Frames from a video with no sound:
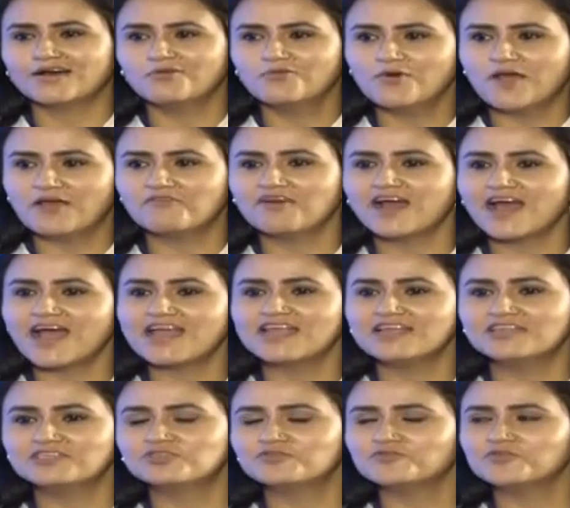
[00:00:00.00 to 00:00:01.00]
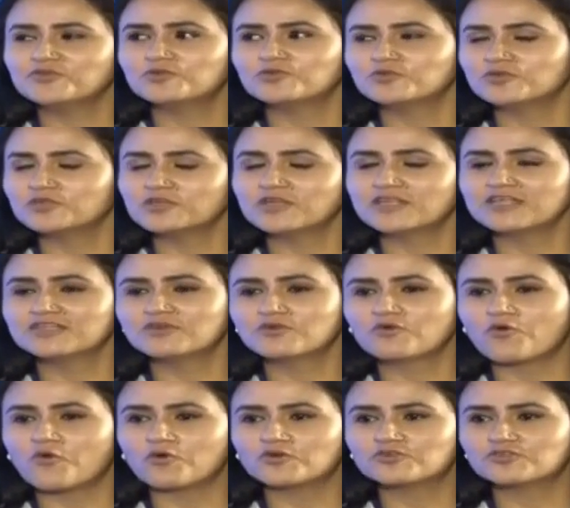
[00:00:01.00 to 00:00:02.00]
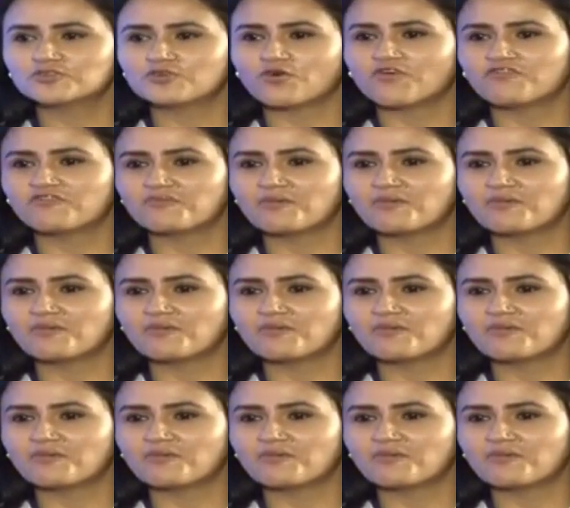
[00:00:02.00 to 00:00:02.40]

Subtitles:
Whoever I interviewed during the course of